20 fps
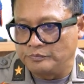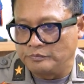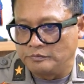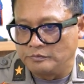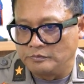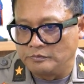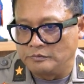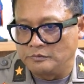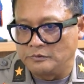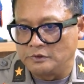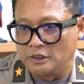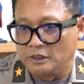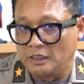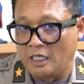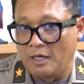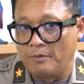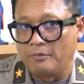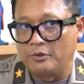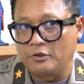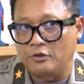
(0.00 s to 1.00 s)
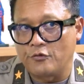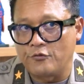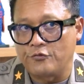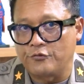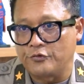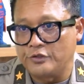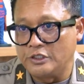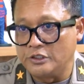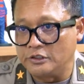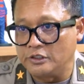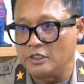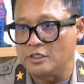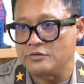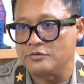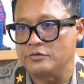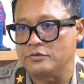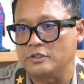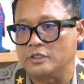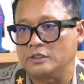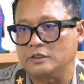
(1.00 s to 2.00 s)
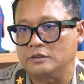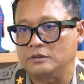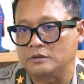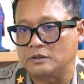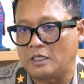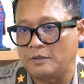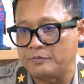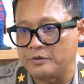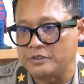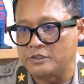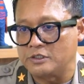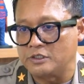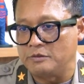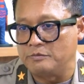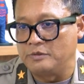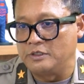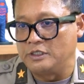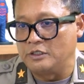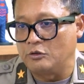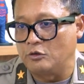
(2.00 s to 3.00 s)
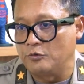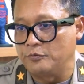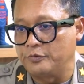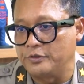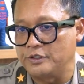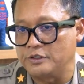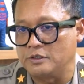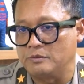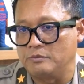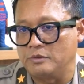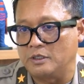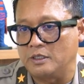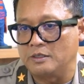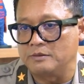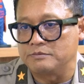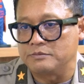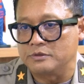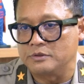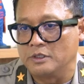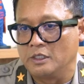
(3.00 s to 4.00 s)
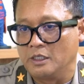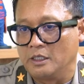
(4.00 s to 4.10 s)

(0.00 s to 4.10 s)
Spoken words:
the number of international capacity building cooperation becomes